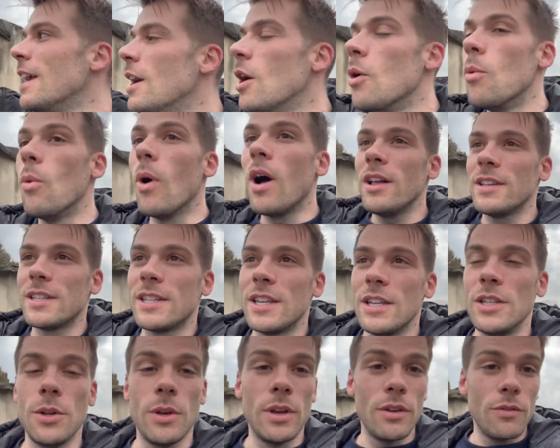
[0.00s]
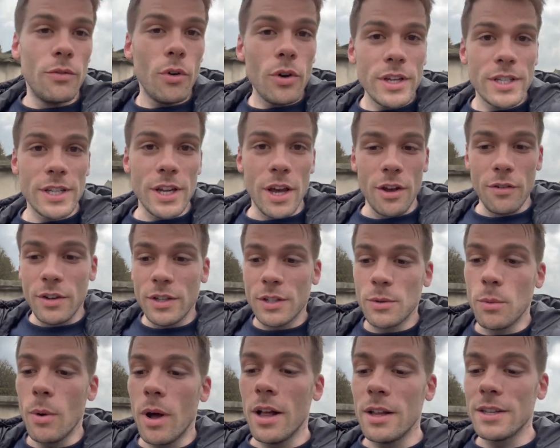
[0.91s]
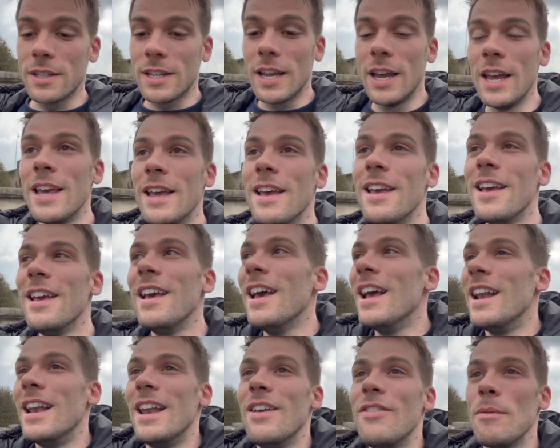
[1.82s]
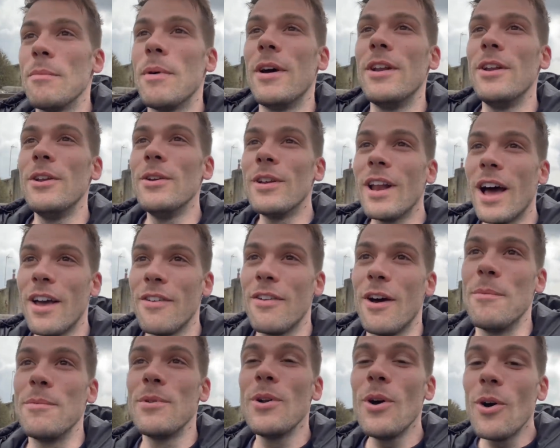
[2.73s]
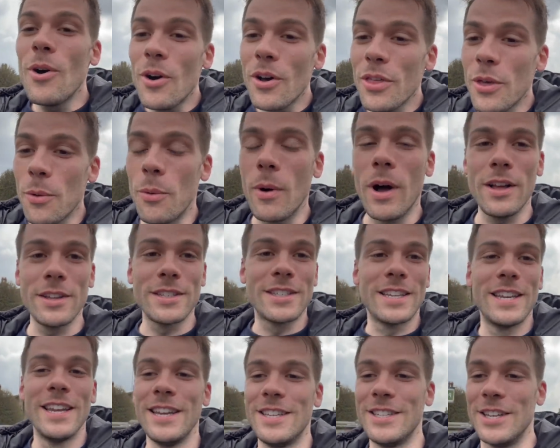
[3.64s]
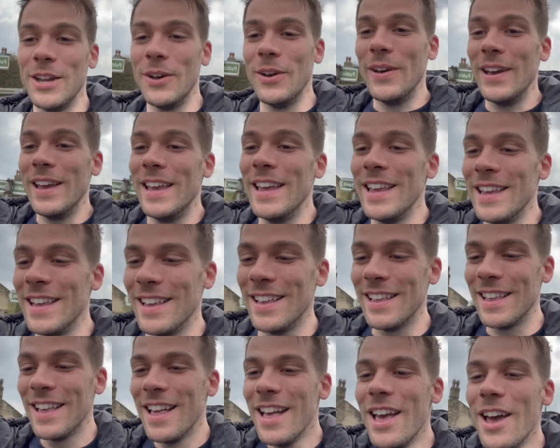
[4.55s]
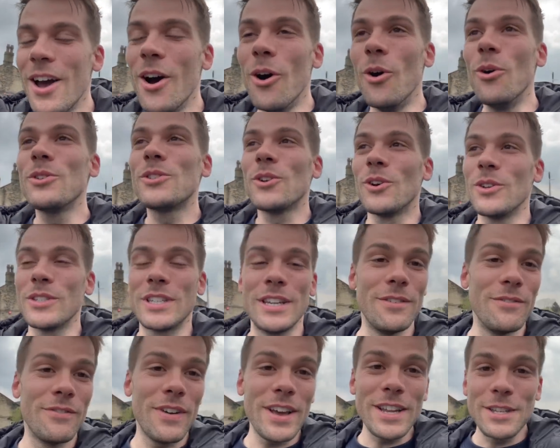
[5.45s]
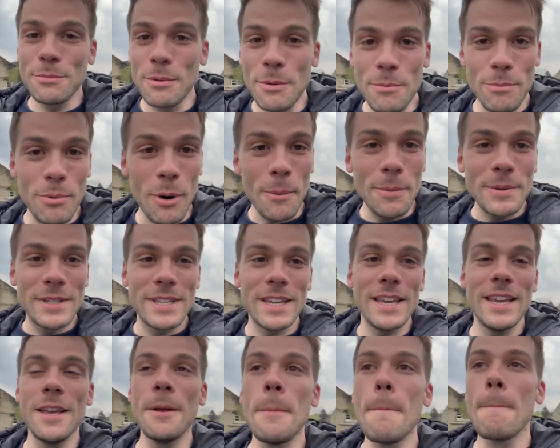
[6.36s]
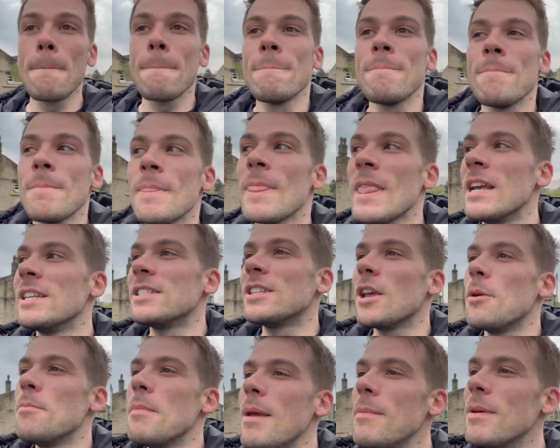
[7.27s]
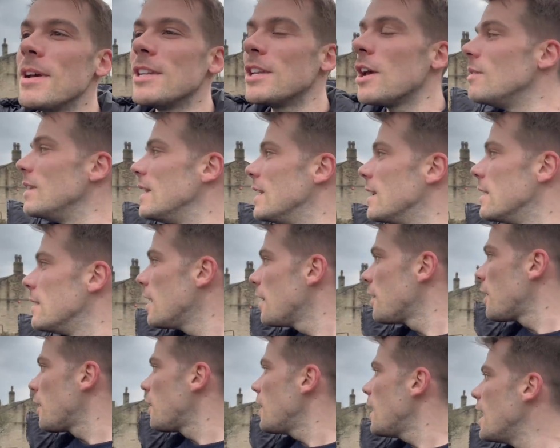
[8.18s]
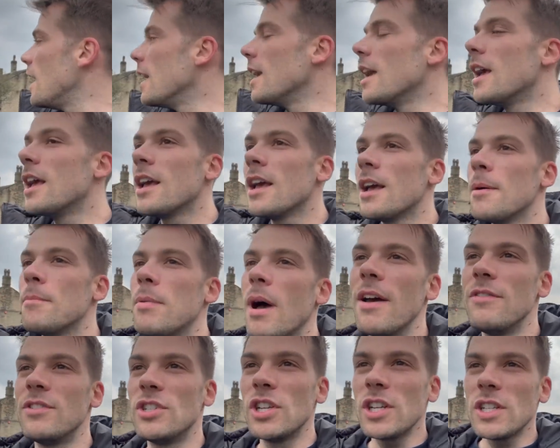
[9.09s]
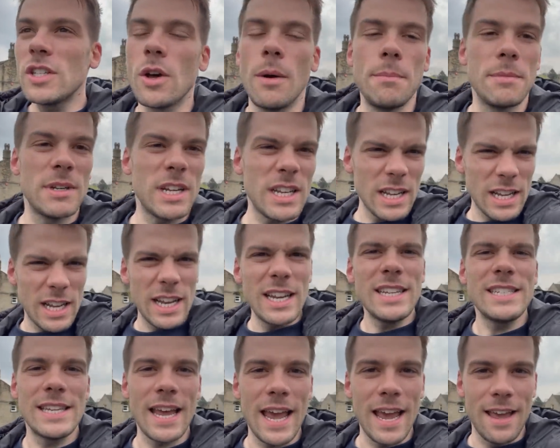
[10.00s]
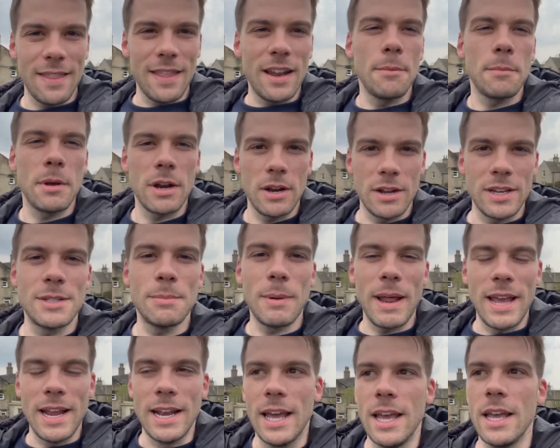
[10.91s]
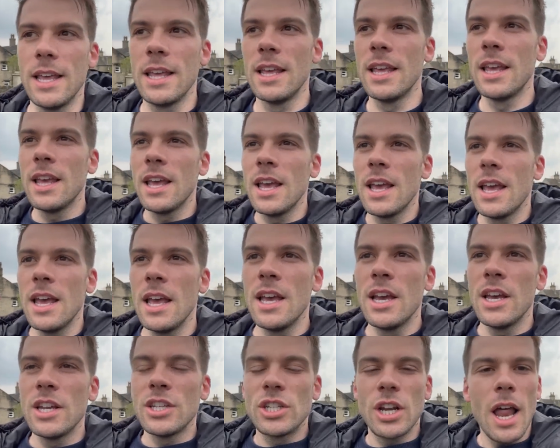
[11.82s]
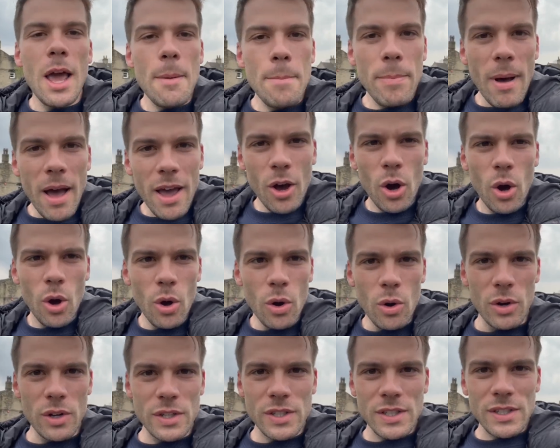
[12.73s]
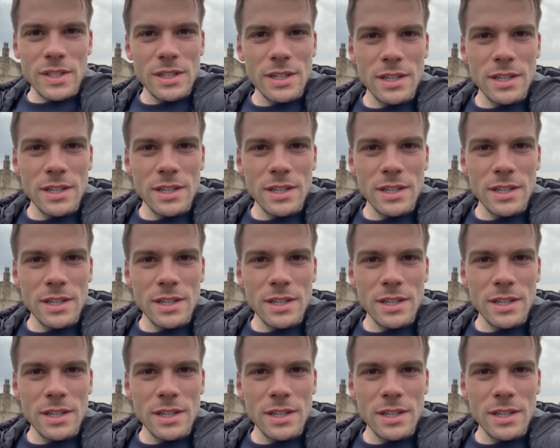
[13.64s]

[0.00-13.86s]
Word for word: whilst doing voiceovers, whilst living my new life up north, whilst doing all sorts of investment property. So maybe I don't need another thing, but I've just thought, I'm gonna say it and then I'm gonna explain it. Shall I buy a horse?